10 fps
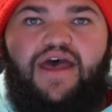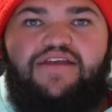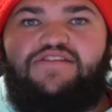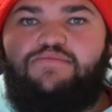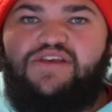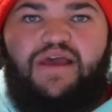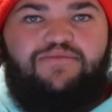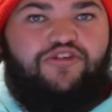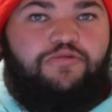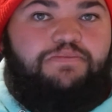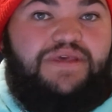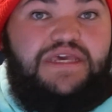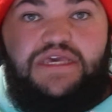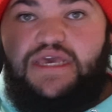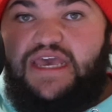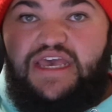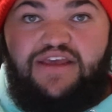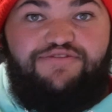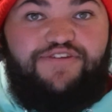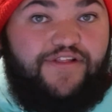Sometimes he'll be
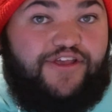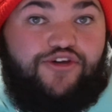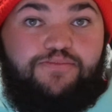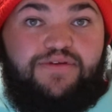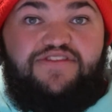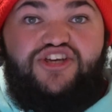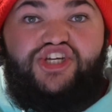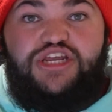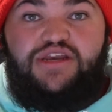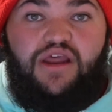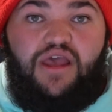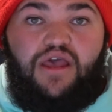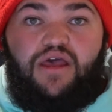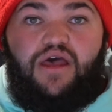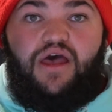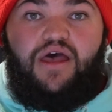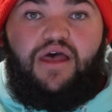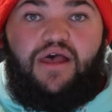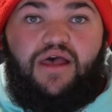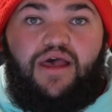in fairly good position
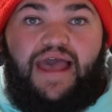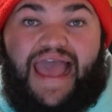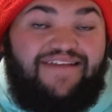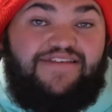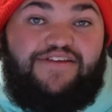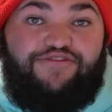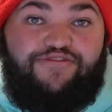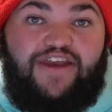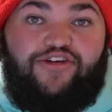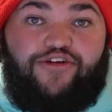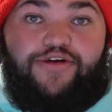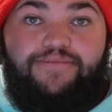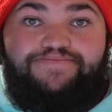as a defender,